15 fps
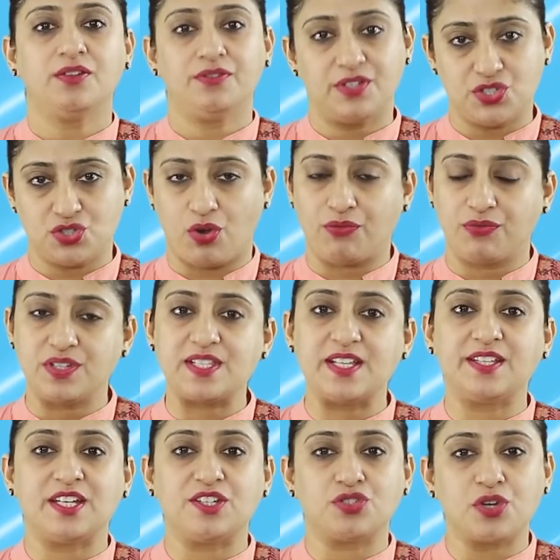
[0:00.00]
first obviously
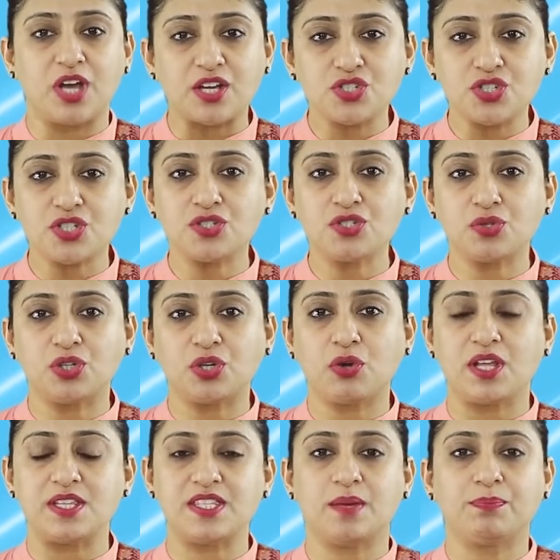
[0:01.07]
the introduction to the
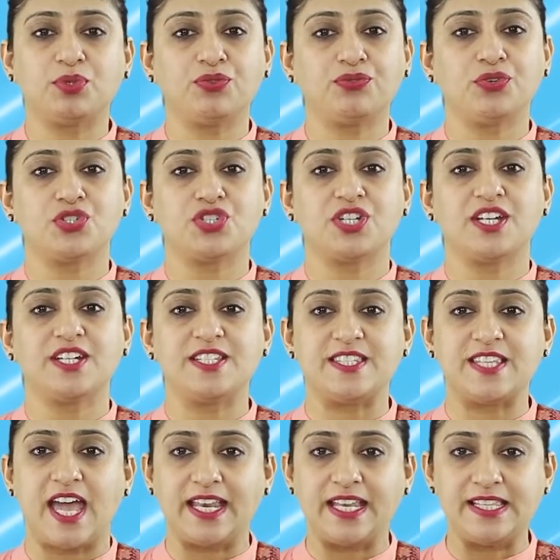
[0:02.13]
concept of questionnaire
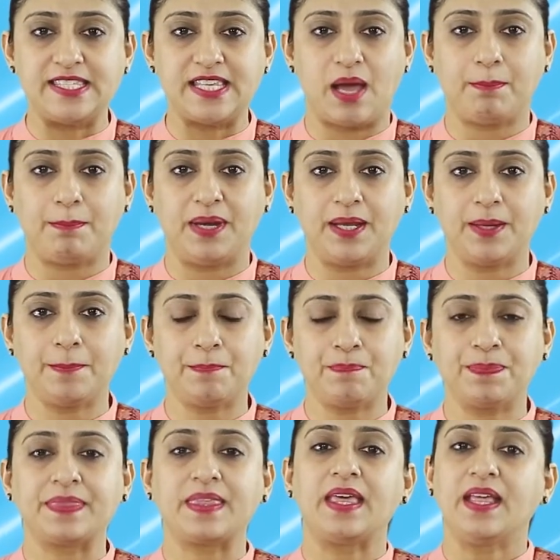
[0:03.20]
design and sampling.
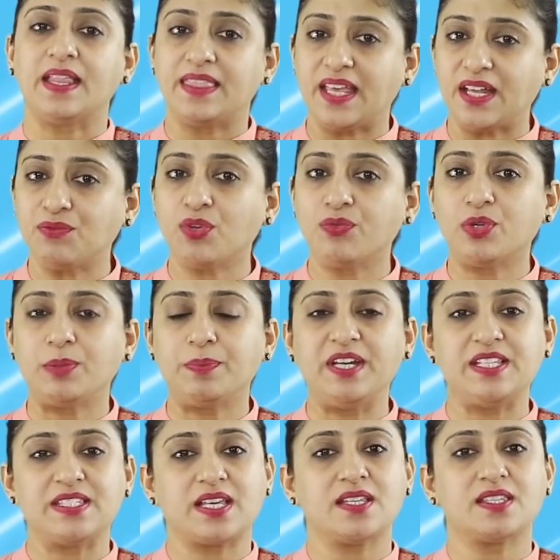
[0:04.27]
Then we would be
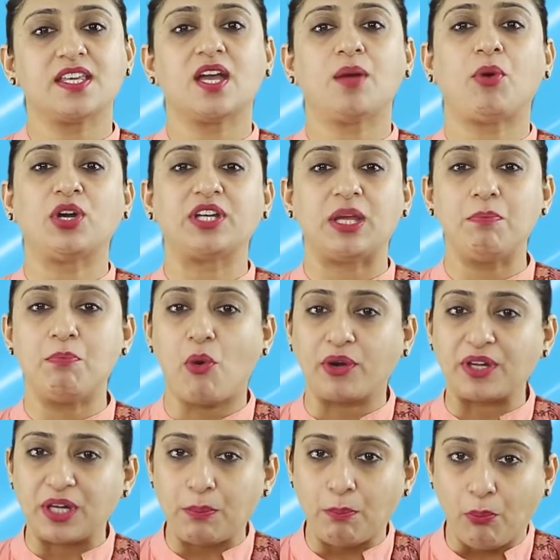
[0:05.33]
discussing about
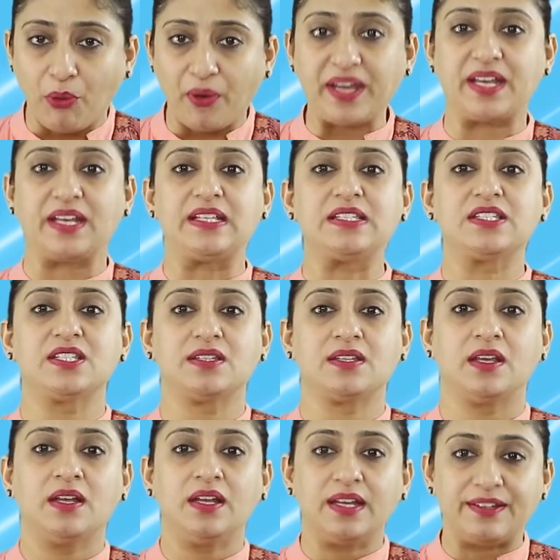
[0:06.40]
important points
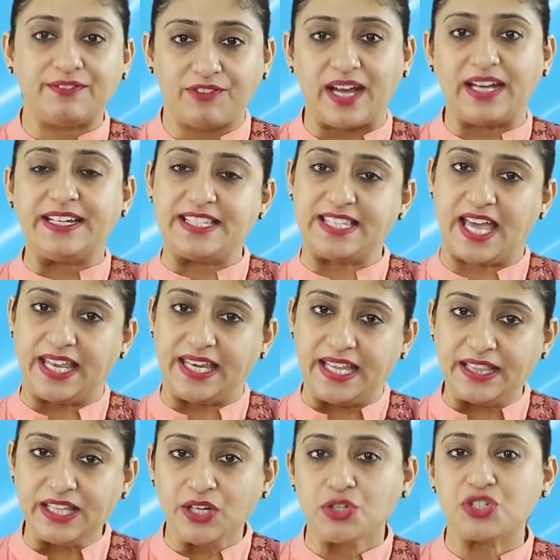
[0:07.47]
while
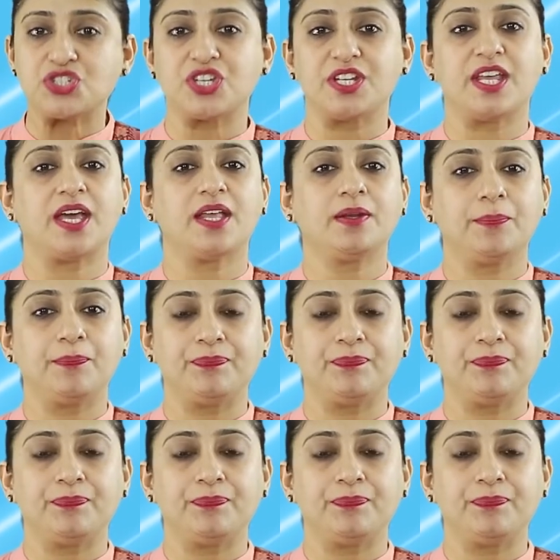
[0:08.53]
designing the questionnaire,